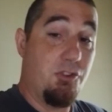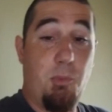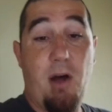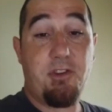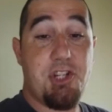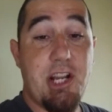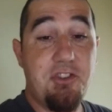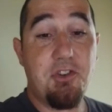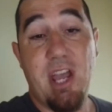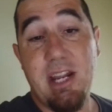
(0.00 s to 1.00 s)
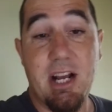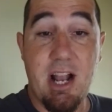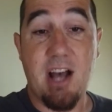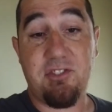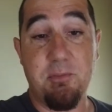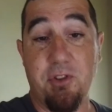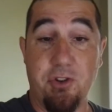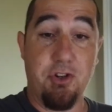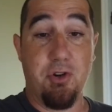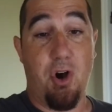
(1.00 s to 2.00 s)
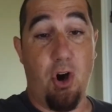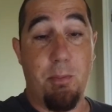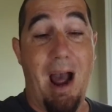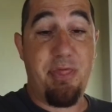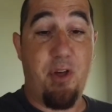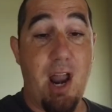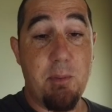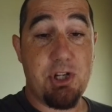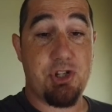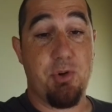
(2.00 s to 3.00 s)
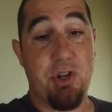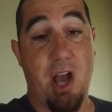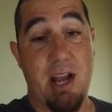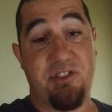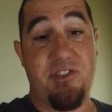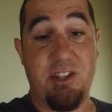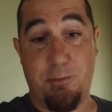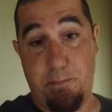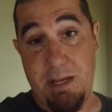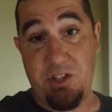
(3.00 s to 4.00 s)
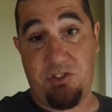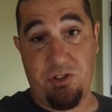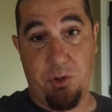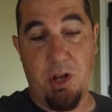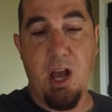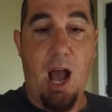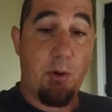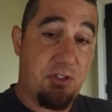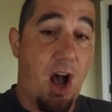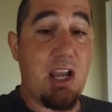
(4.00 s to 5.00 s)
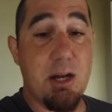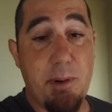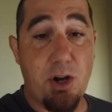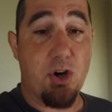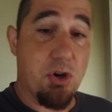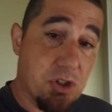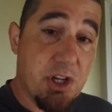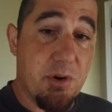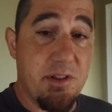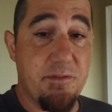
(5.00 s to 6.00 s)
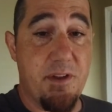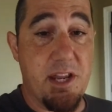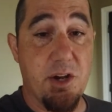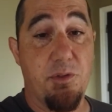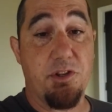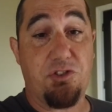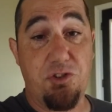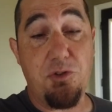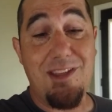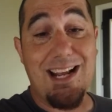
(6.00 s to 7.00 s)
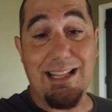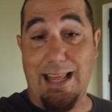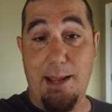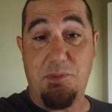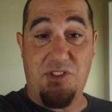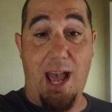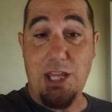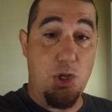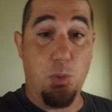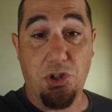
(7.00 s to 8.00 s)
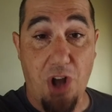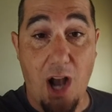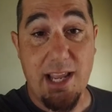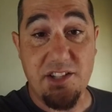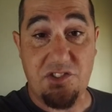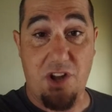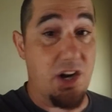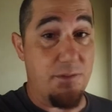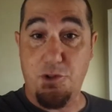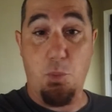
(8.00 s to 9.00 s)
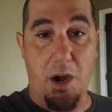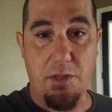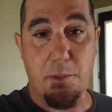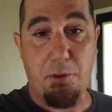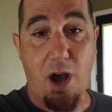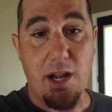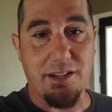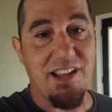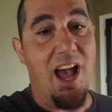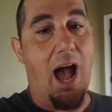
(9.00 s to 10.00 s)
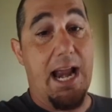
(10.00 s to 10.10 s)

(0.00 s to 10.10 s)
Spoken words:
So while the chickens are getting accustomed to their new home, I thought I would show you guys this bee suit. I was talking about it earlier in the video, the suit that claims that you will not get stung if you wear their product.